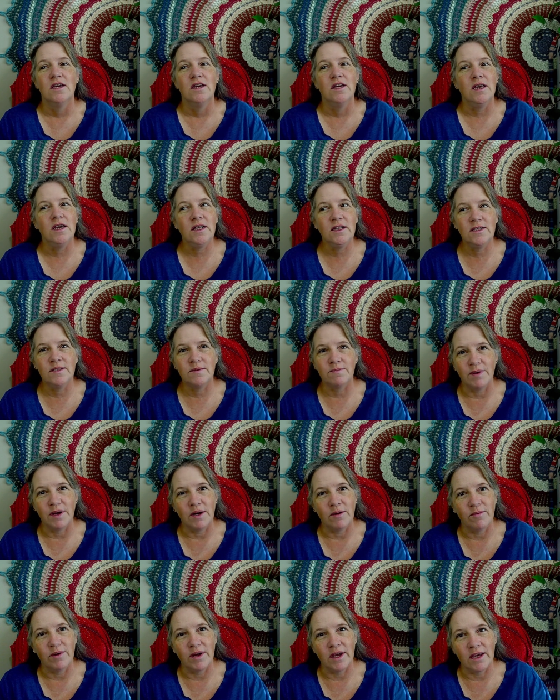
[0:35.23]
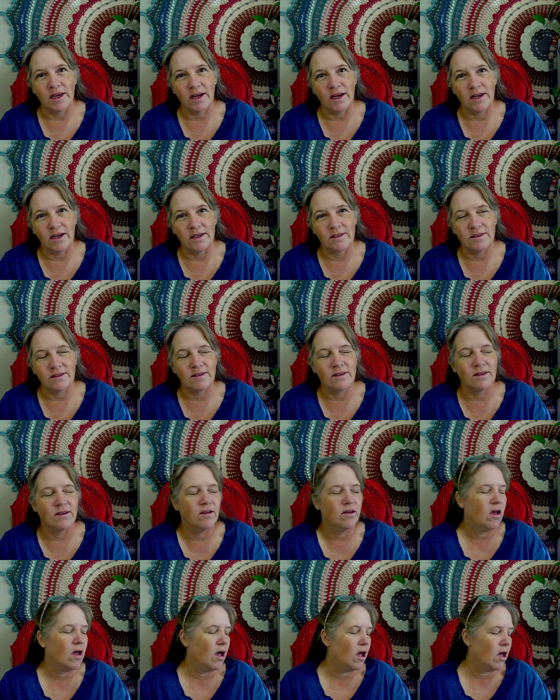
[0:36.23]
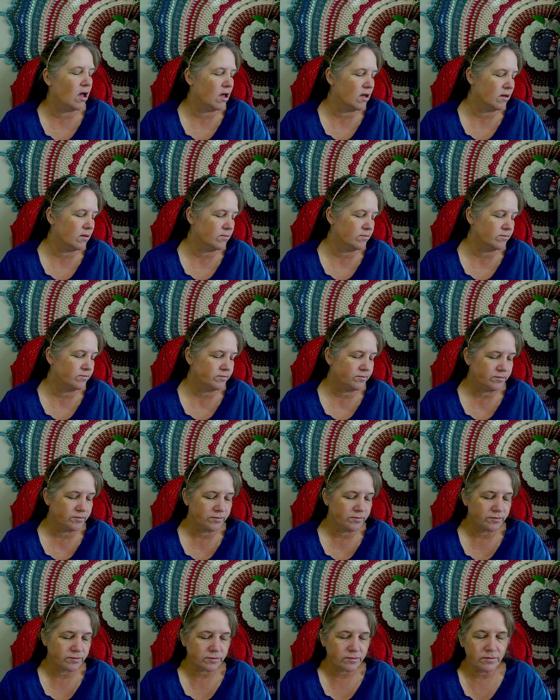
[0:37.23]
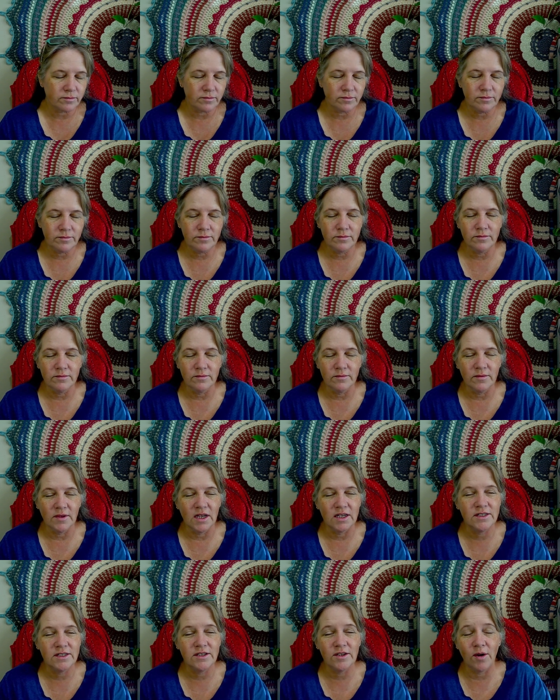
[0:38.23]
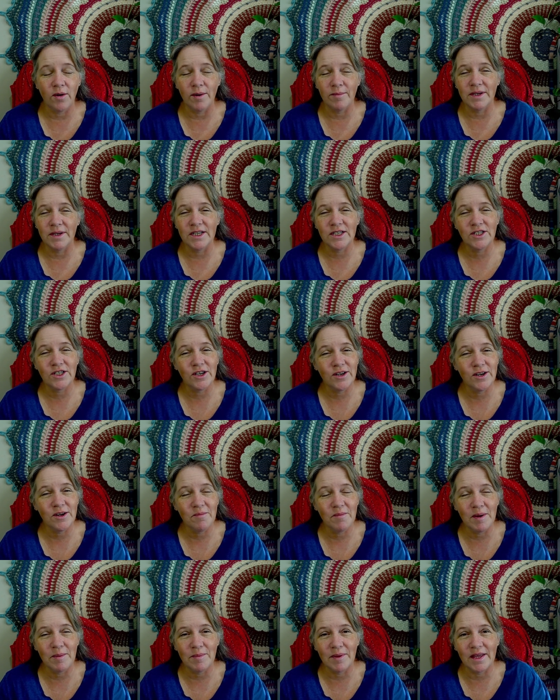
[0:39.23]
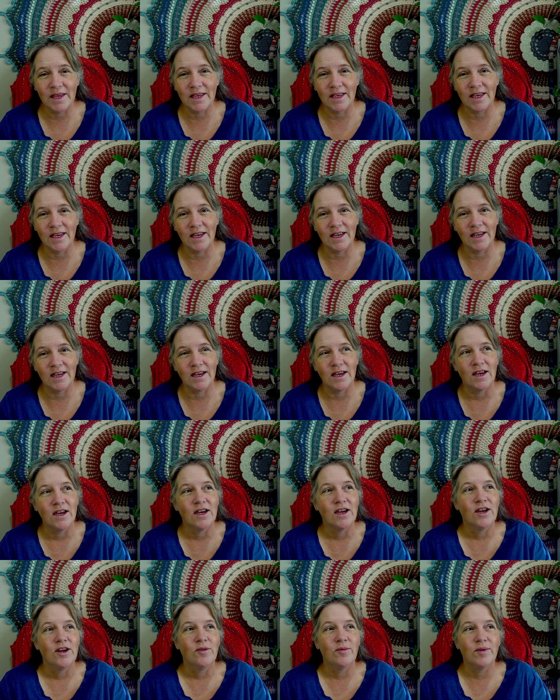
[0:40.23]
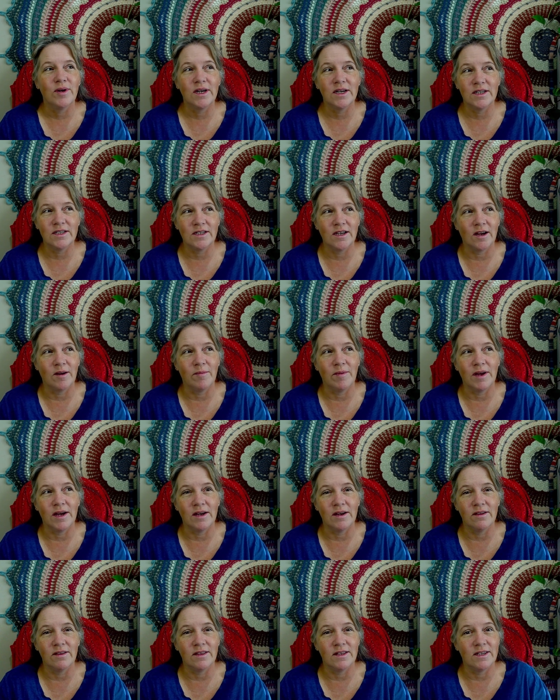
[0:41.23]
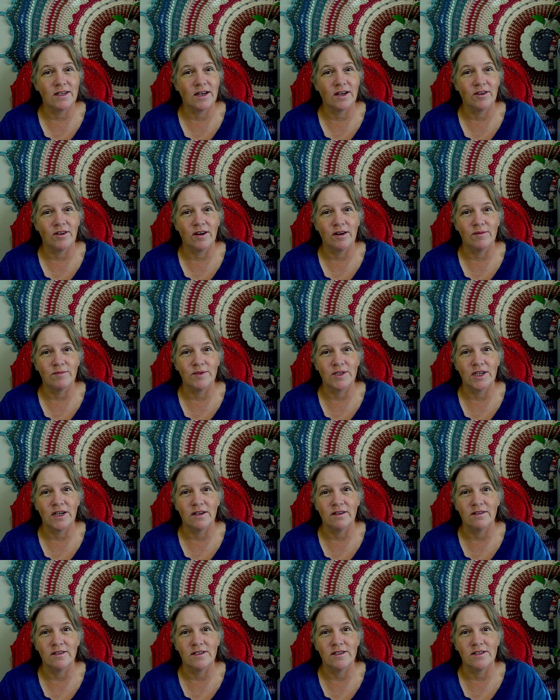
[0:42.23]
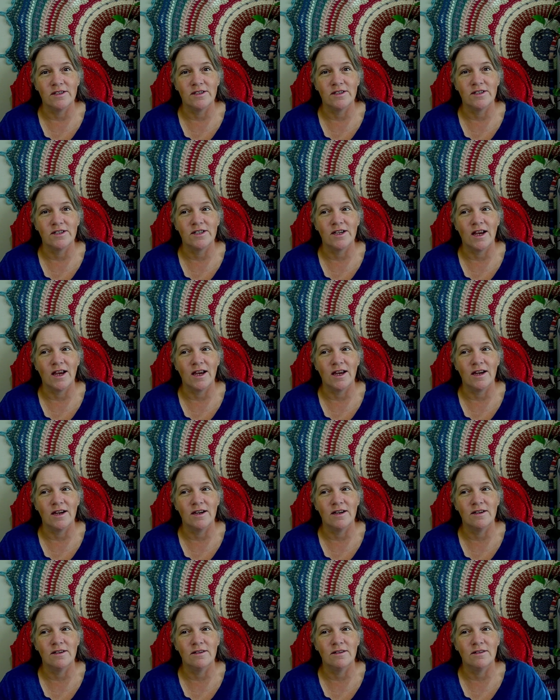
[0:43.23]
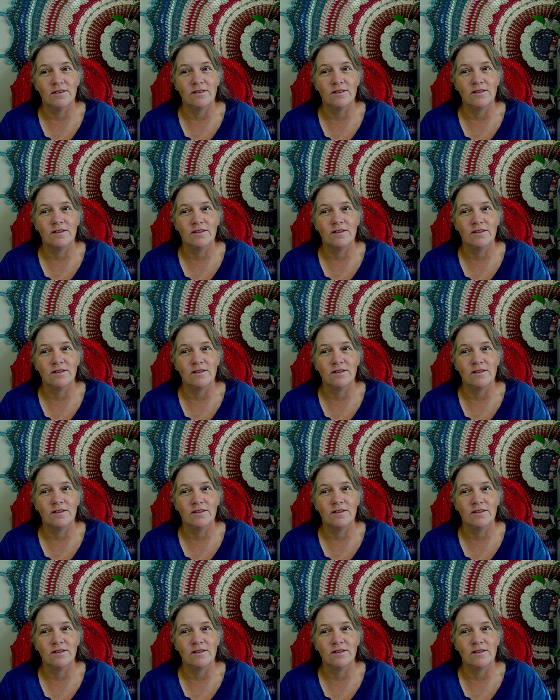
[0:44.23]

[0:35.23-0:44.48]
It's been a week, guys. Um, so I'm gonna show you my blanket. We're gonna talk about the ten gram challenge and